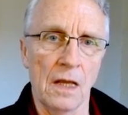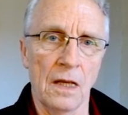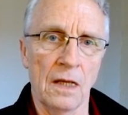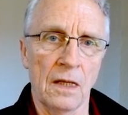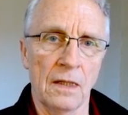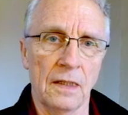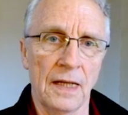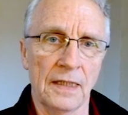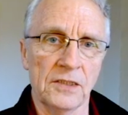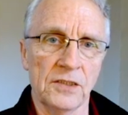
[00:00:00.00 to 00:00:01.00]

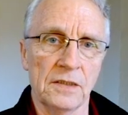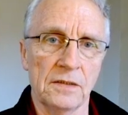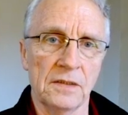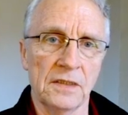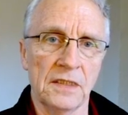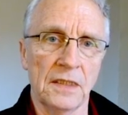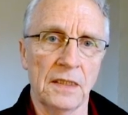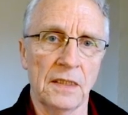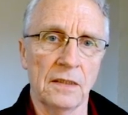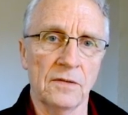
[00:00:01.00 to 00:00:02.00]
in action, so to
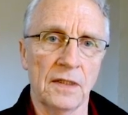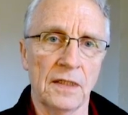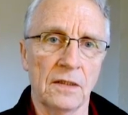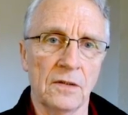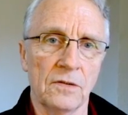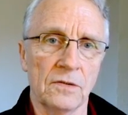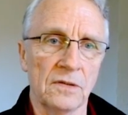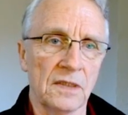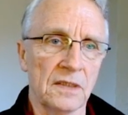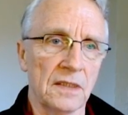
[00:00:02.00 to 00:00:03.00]
say. So I go
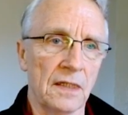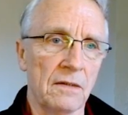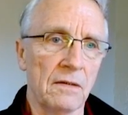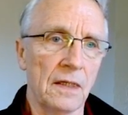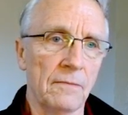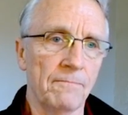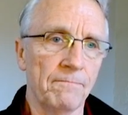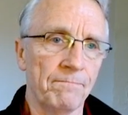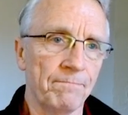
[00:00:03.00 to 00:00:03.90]
to this area.